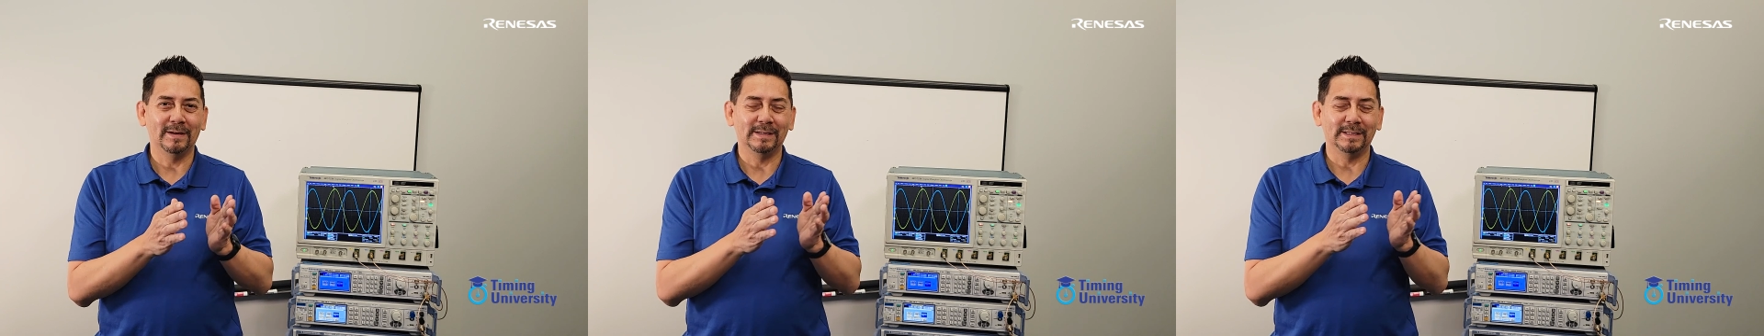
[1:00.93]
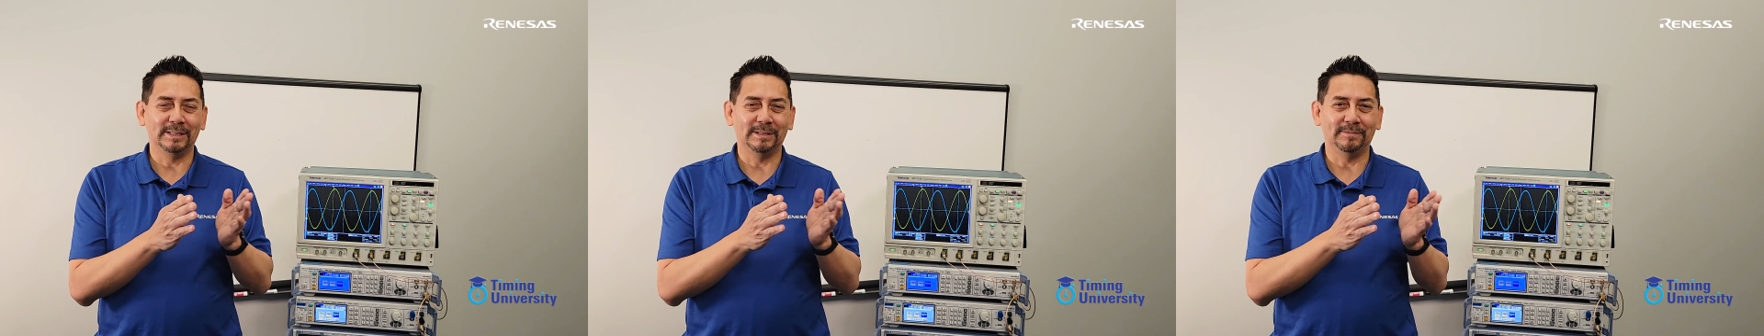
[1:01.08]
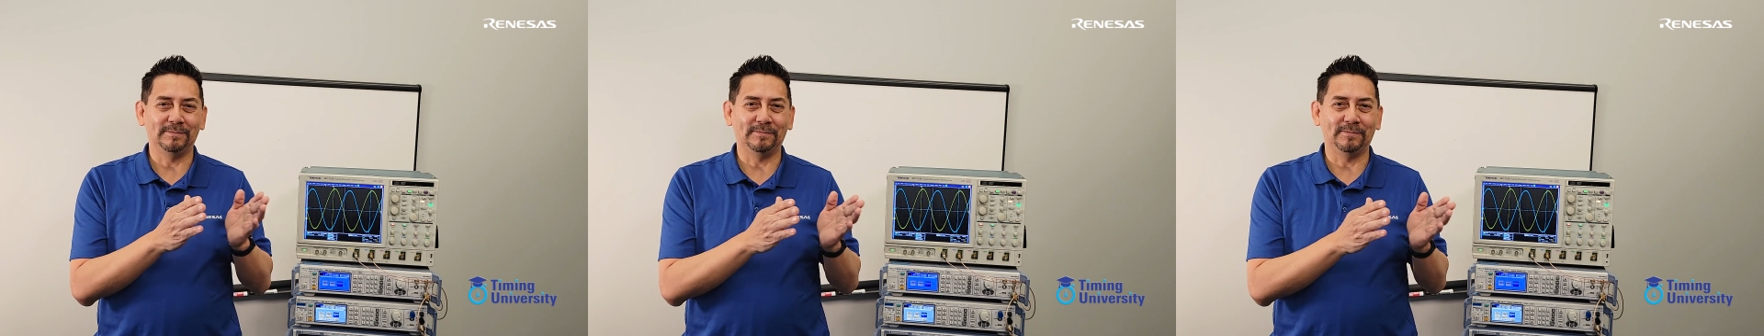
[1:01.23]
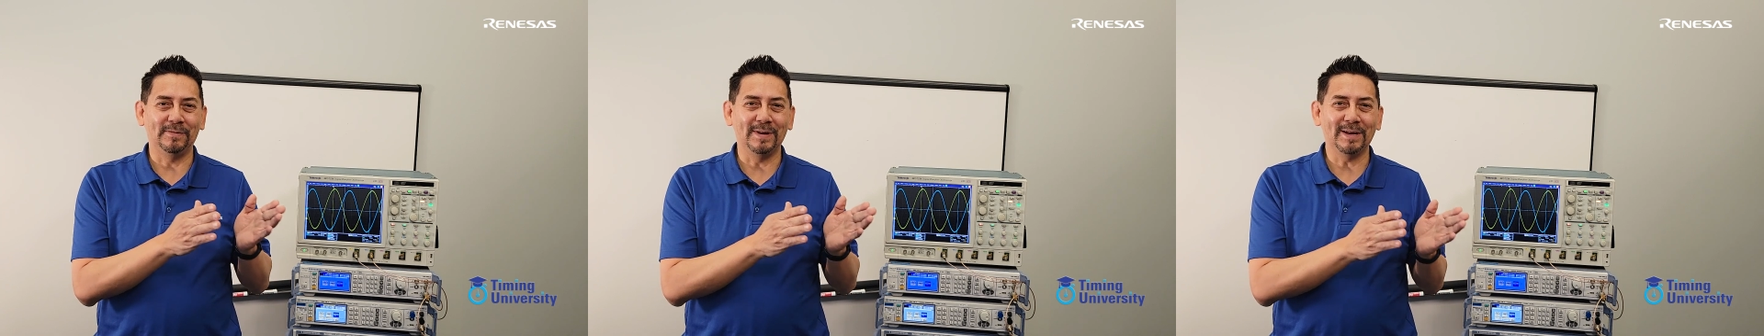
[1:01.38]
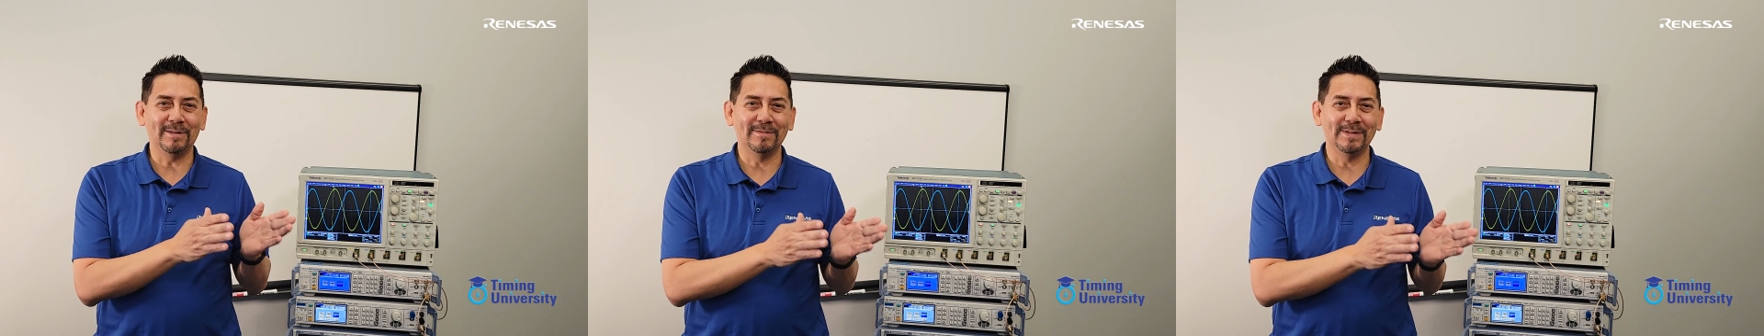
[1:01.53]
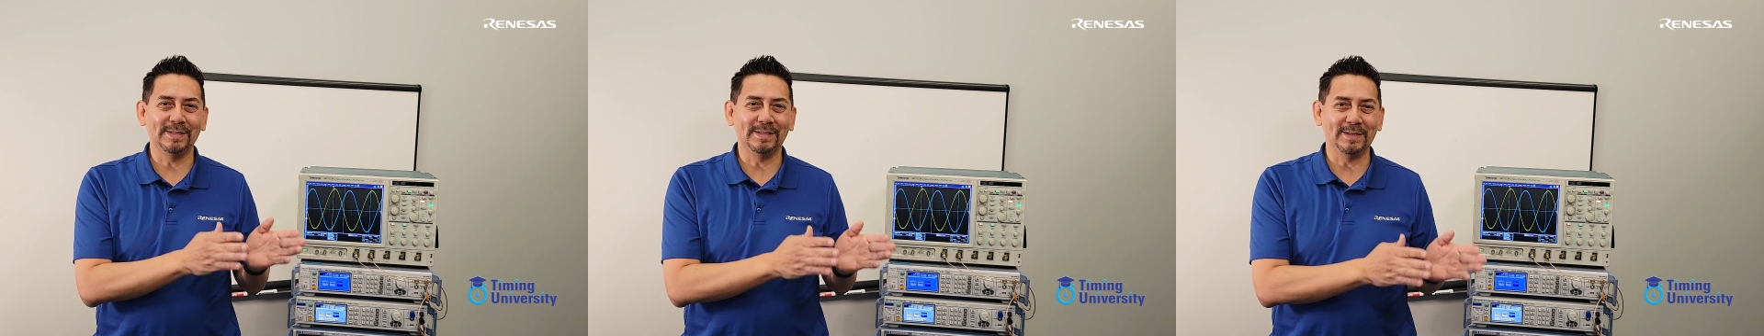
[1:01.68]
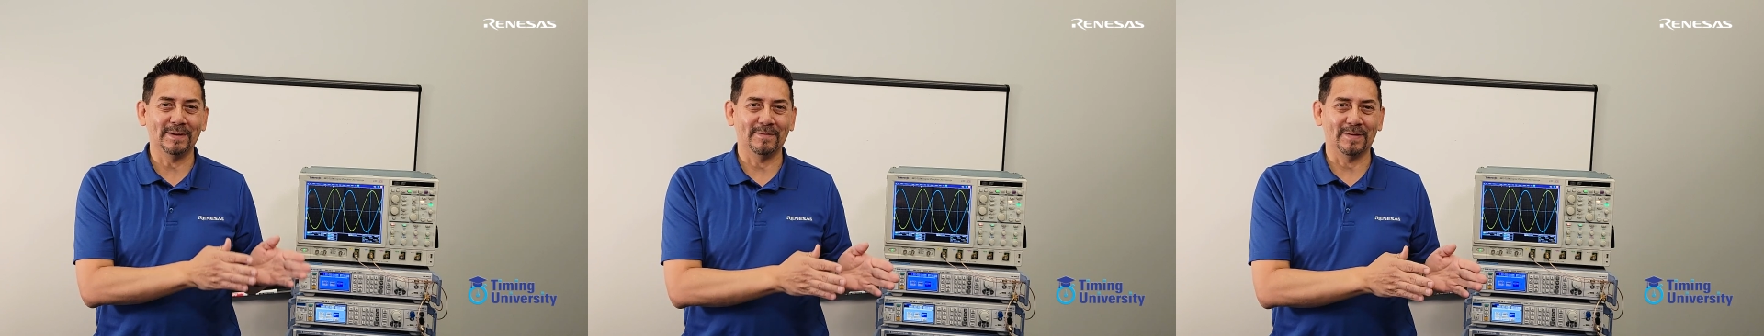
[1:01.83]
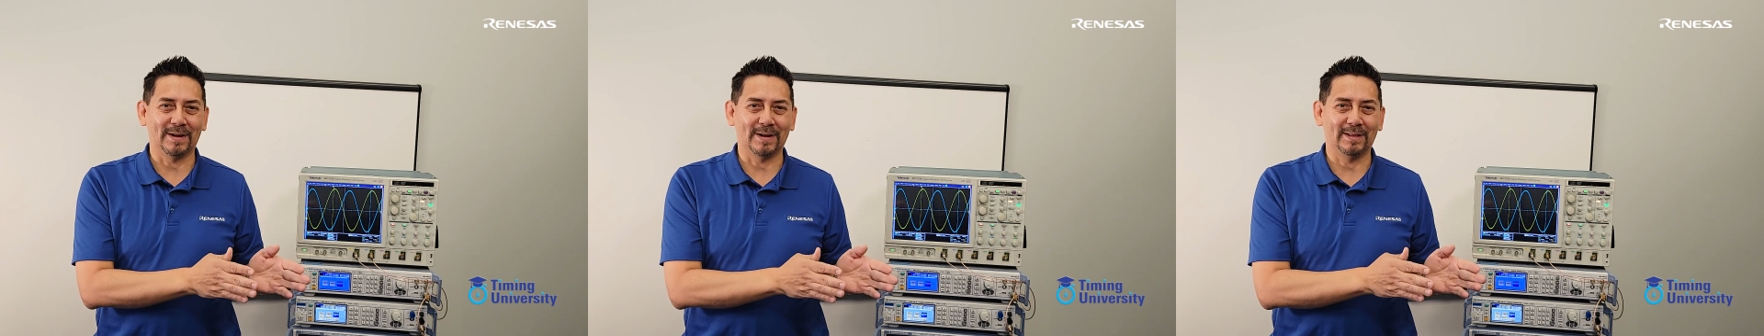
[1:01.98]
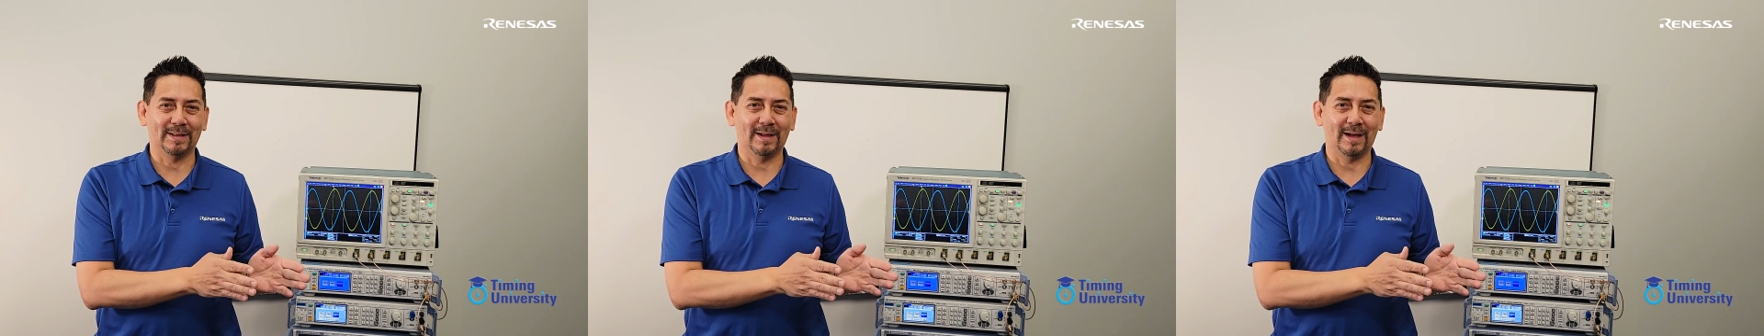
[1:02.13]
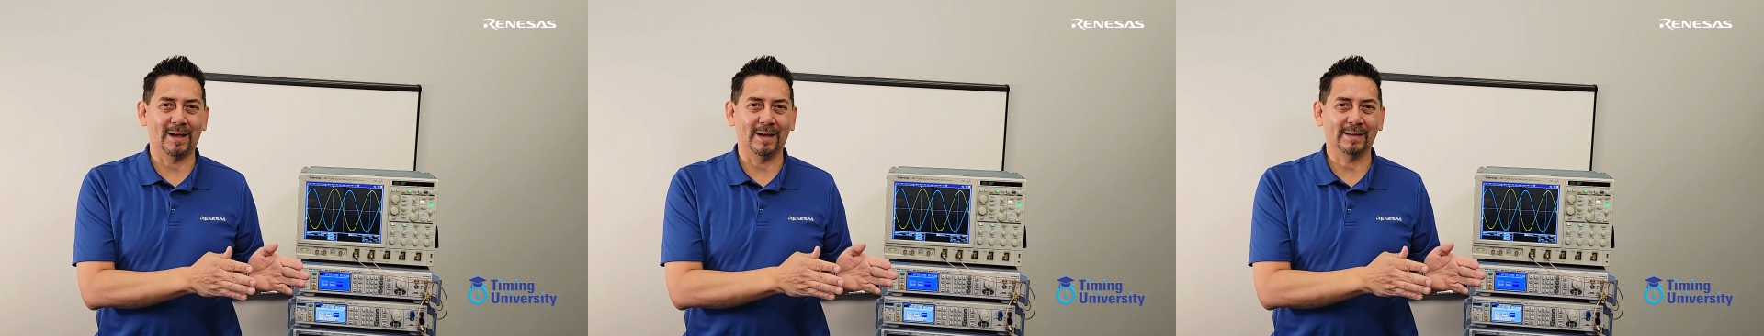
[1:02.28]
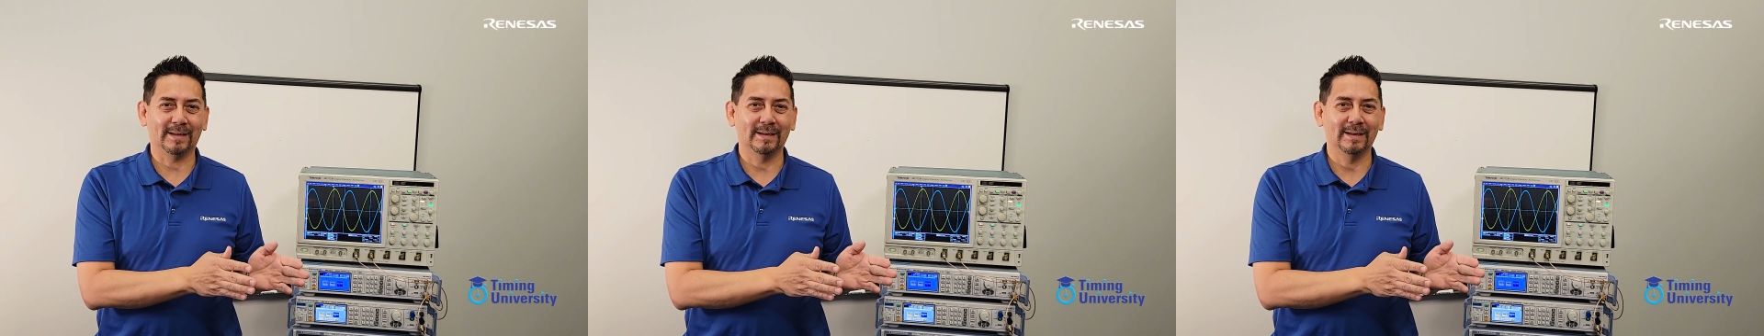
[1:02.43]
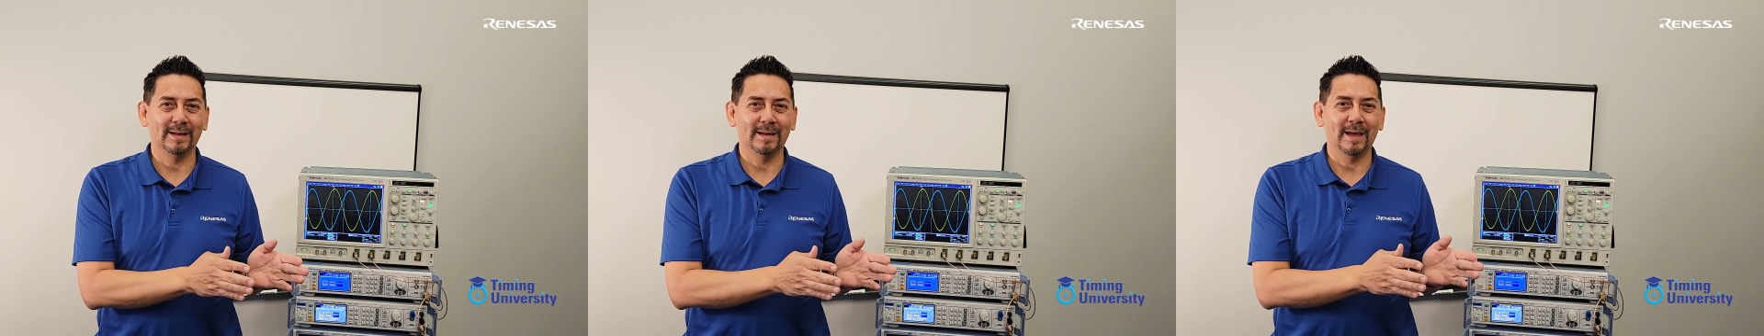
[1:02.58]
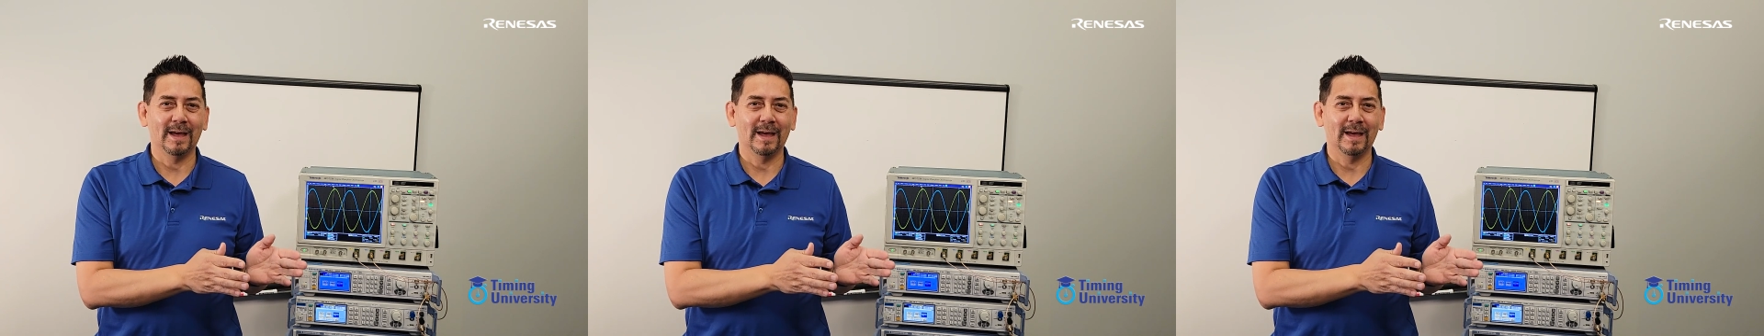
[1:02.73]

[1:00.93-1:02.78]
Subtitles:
frequency of a clock